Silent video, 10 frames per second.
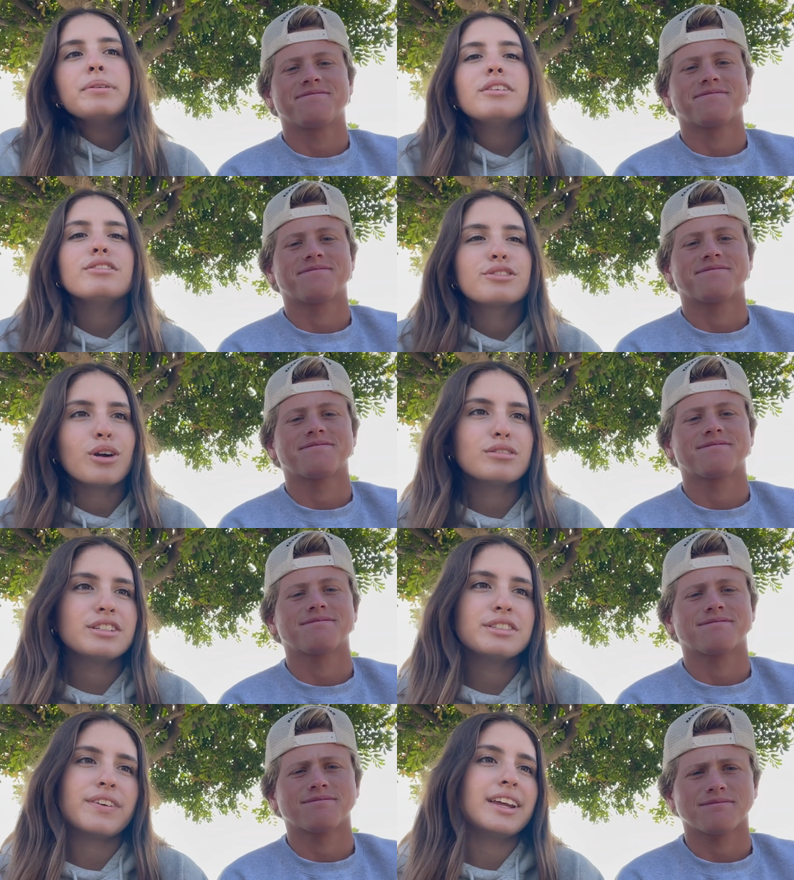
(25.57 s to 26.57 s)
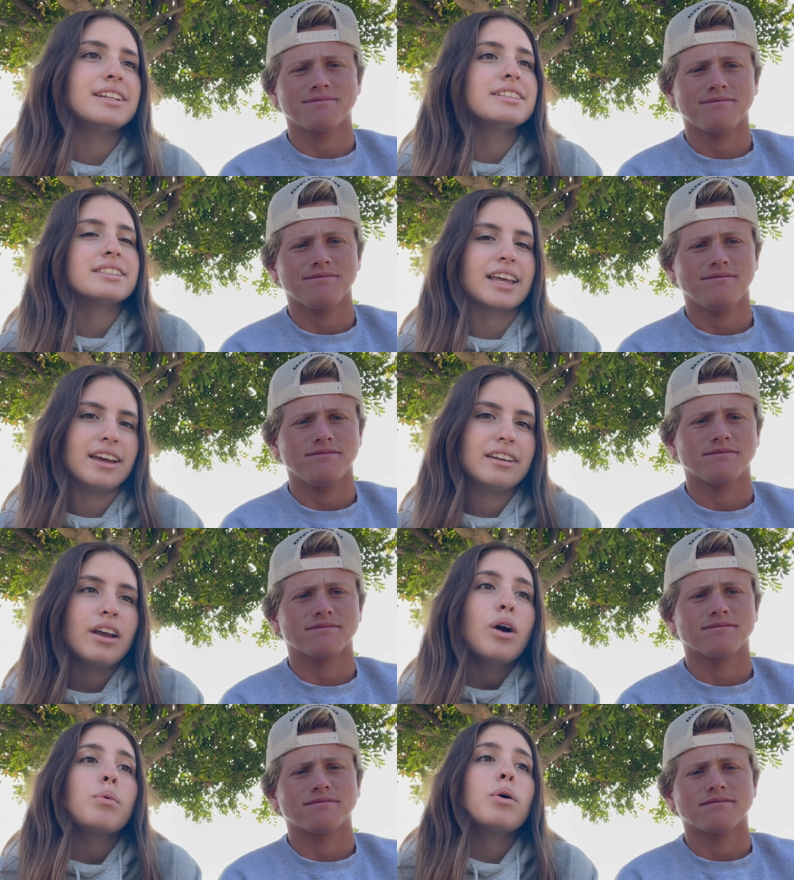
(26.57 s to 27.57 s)
Speaker 1: you're a Trojans fan instead.
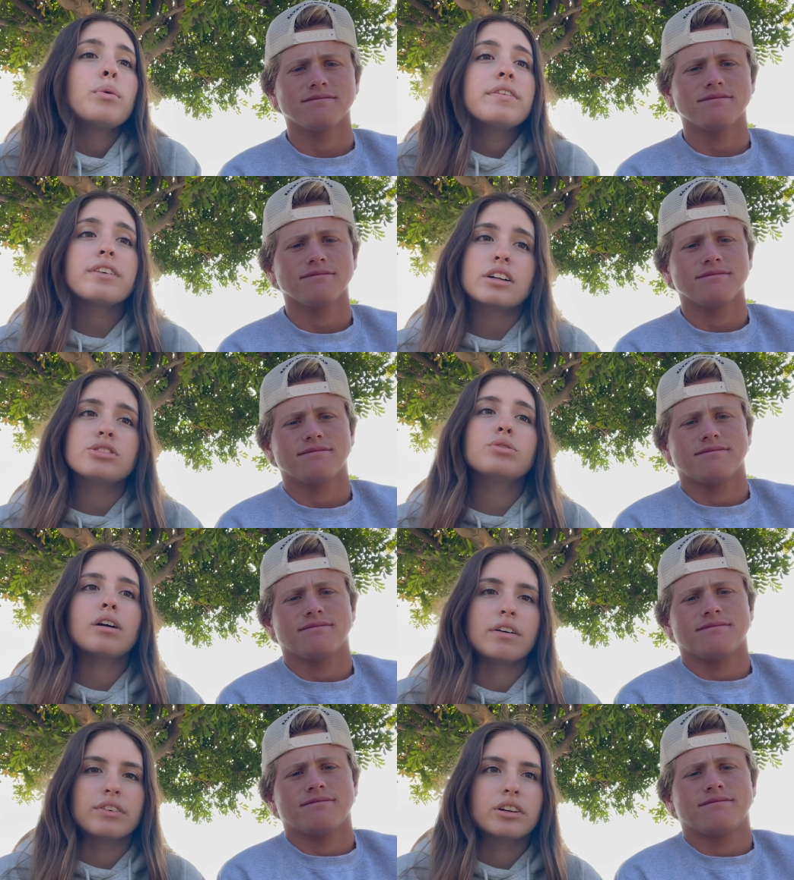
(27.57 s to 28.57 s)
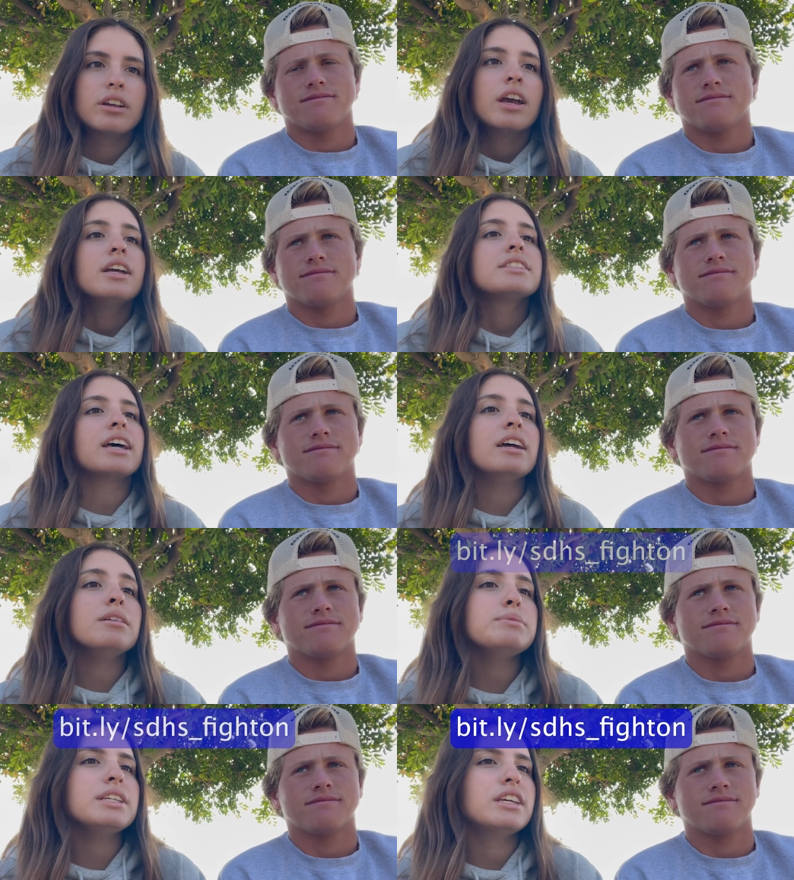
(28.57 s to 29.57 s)
Well, we've got you covered.
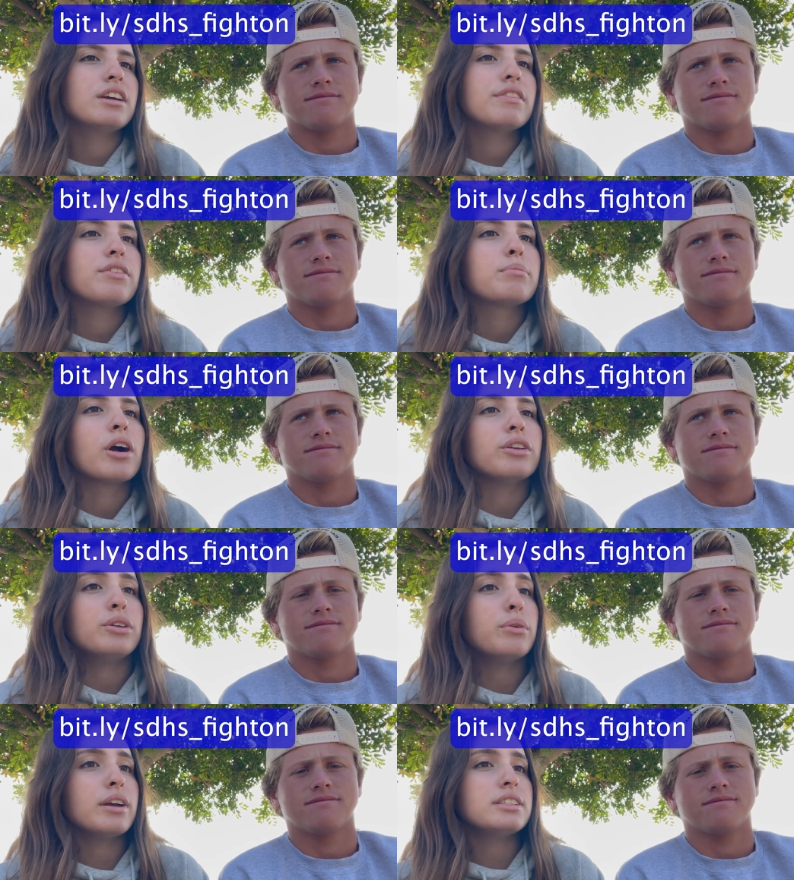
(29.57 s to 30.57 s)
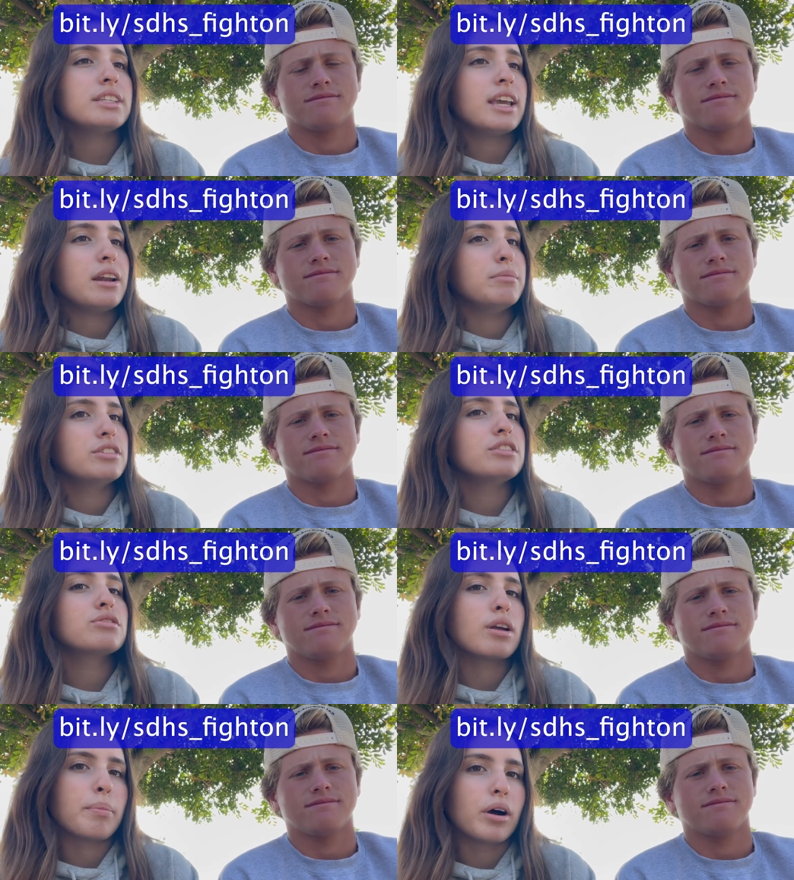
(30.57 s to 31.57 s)
Sign up to hear from our USC
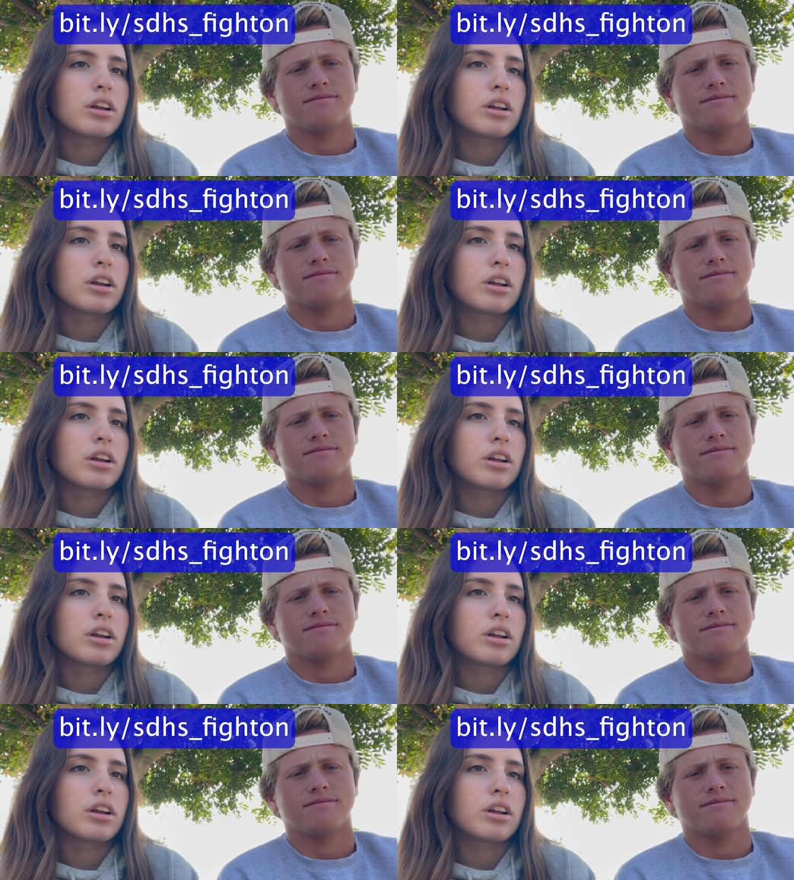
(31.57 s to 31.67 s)
admissions rep on